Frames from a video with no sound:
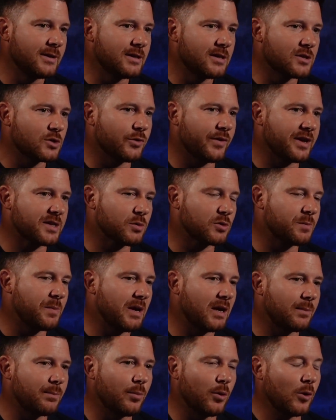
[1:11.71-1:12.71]
So that's what's
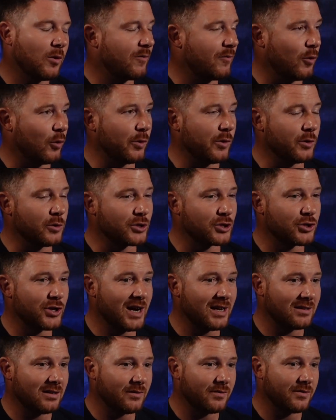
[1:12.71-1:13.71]
making portfolios
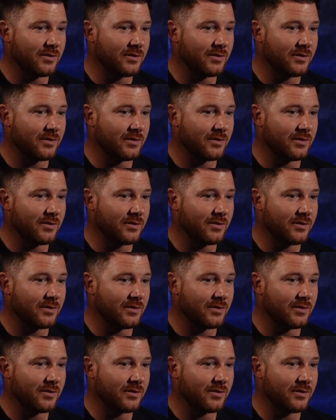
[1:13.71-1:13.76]
attractive.